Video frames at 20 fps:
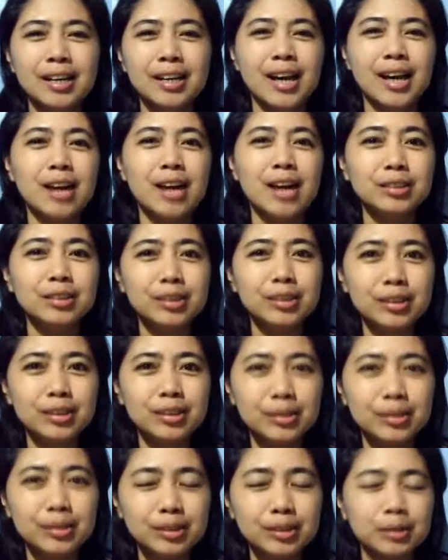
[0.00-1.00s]
how to
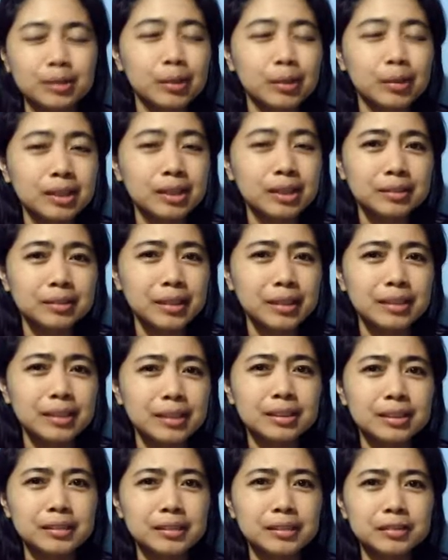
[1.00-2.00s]
use, or what's really the
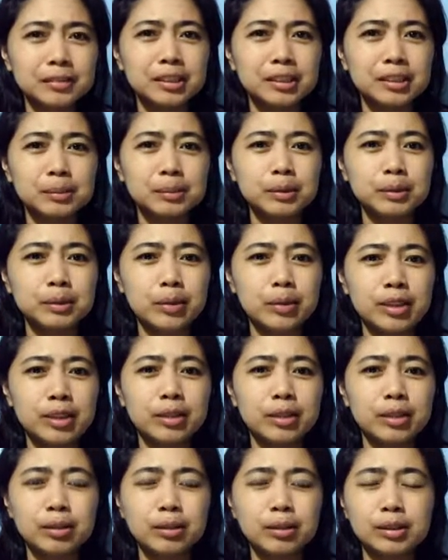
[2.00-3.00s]
difference between the
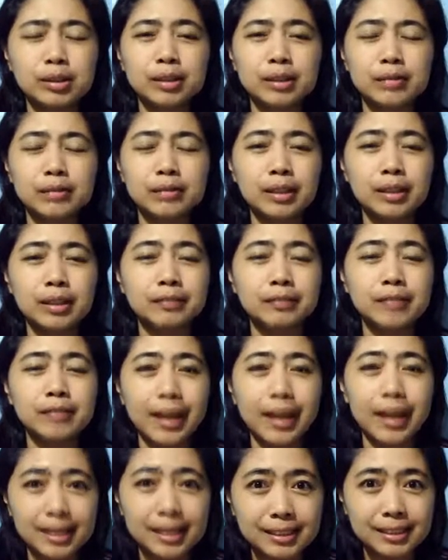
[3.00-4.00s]
use of
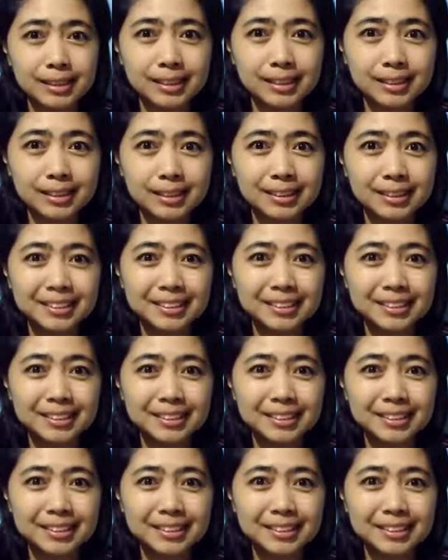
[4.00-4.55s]
ad-vayz